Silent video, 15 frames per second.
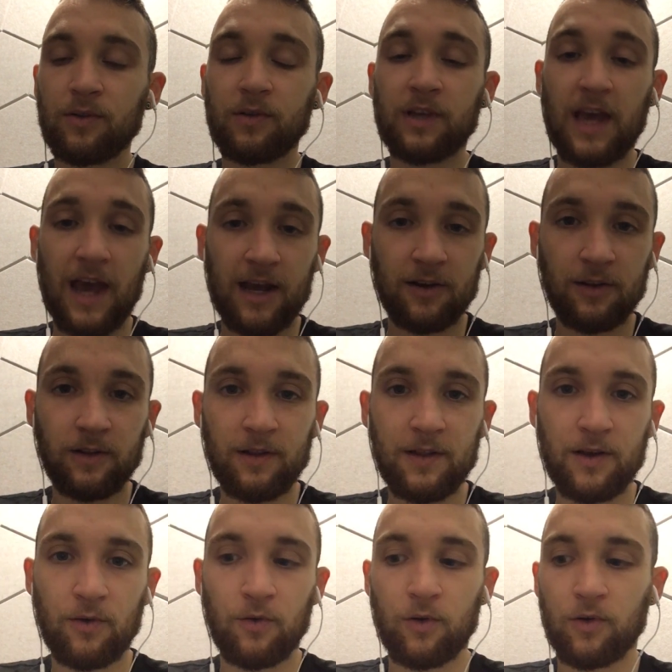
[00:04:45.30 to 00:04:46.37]
cattle
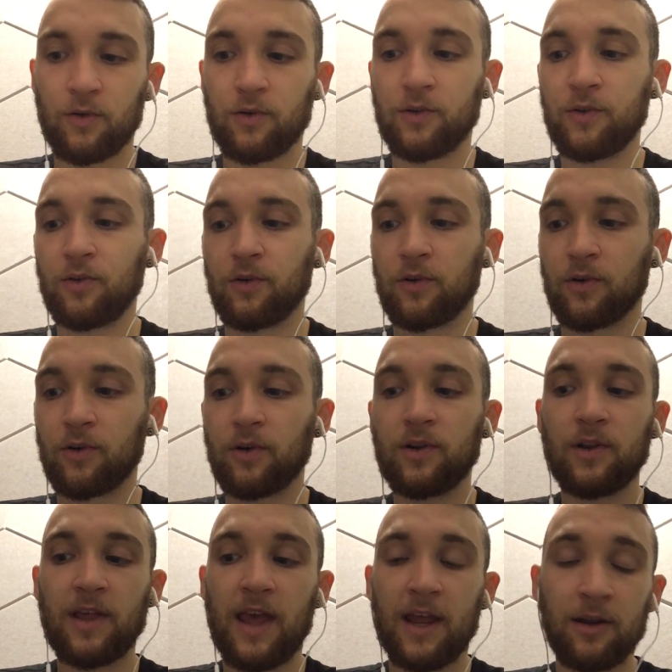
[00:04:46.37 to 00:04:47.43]
or your
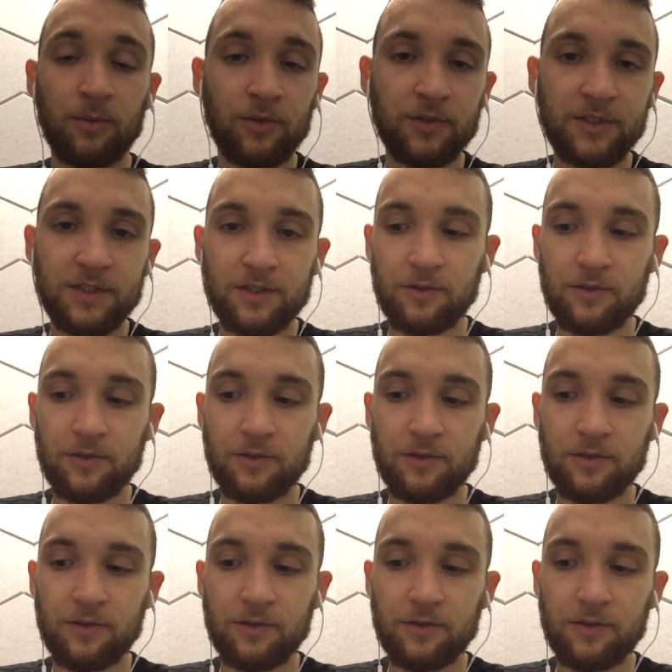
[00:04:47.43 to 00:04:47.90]
animals